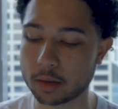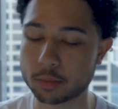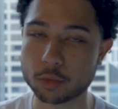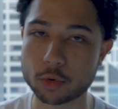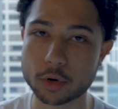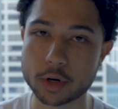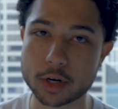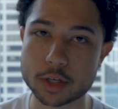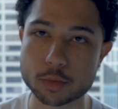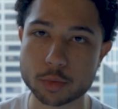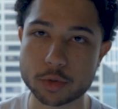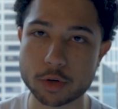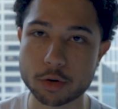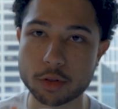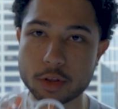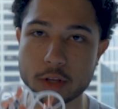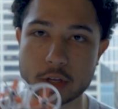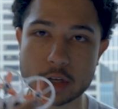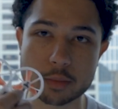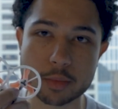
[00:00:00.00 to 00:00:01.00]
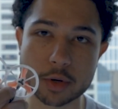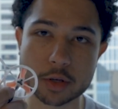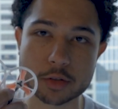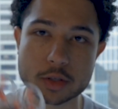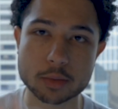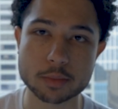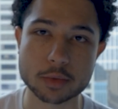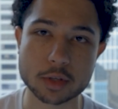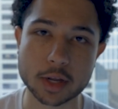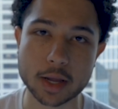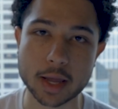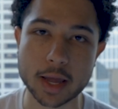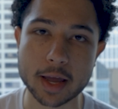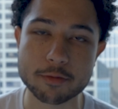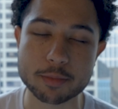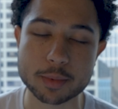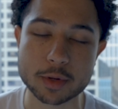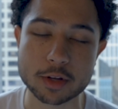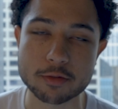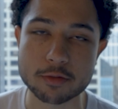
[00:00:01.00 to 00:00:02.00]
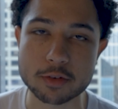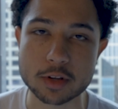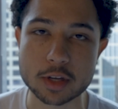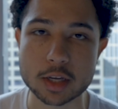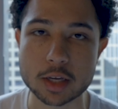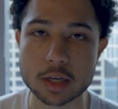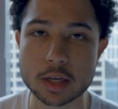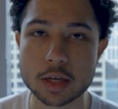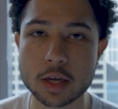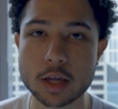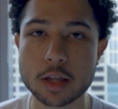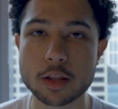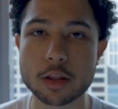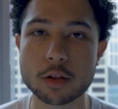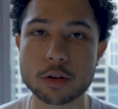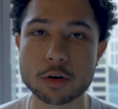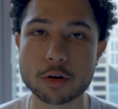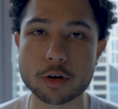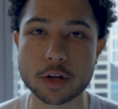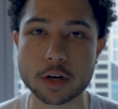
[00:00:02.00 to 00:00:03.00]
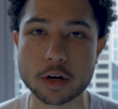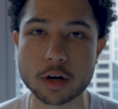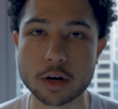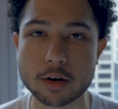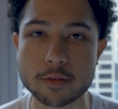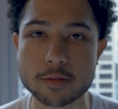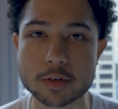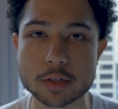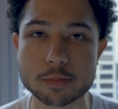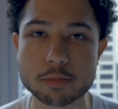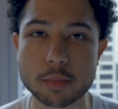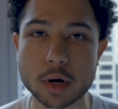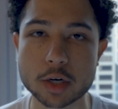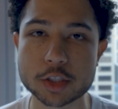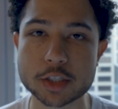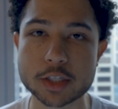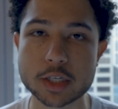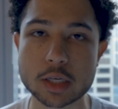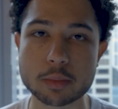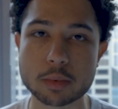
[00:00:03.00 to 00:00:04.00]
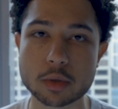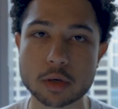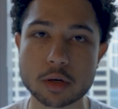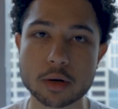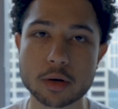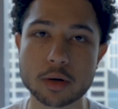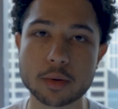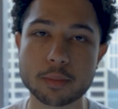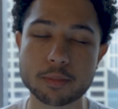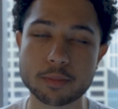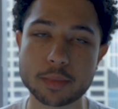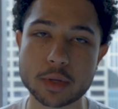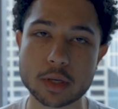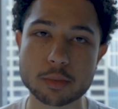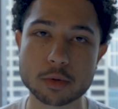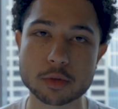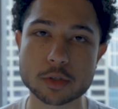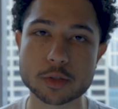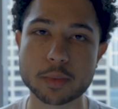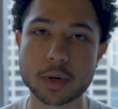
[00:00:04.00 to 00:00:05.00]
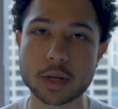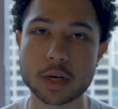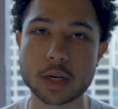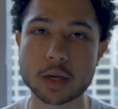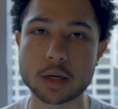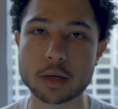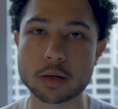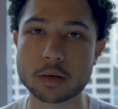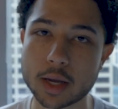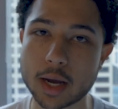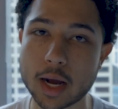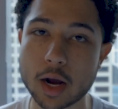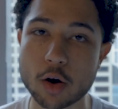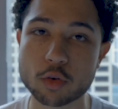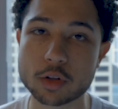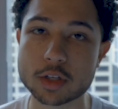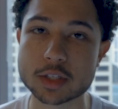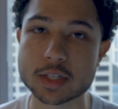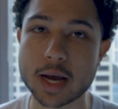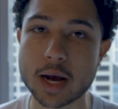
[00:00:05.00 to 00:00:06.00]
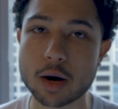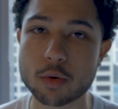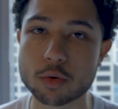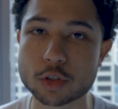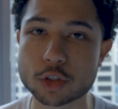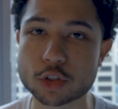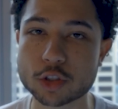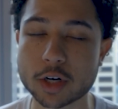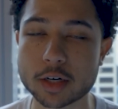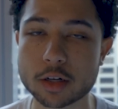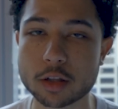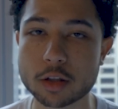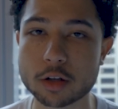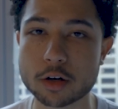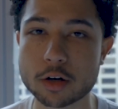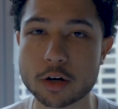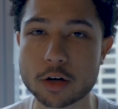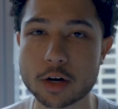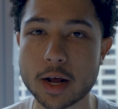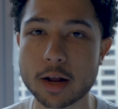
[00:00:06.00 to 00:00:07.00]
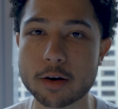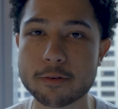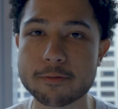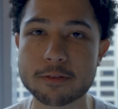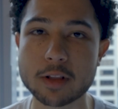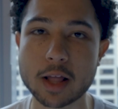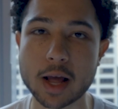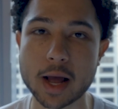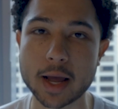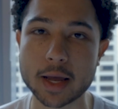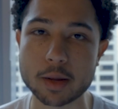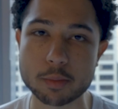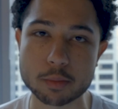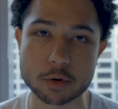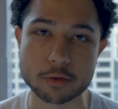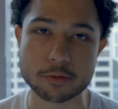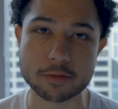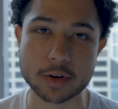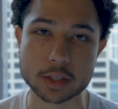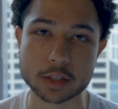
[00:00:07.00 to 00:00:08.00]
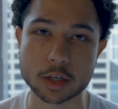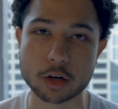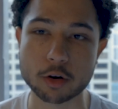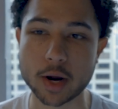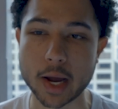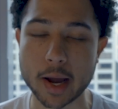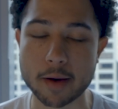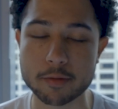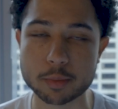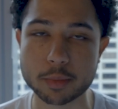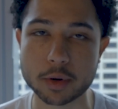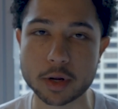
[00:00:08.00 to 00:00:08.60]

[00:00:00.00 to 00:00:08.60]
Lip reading: Whereas when you're thinking about something like FPV, the learning curve is much steeper, people spending countless hours trying to learn how to fly and perfect the craft.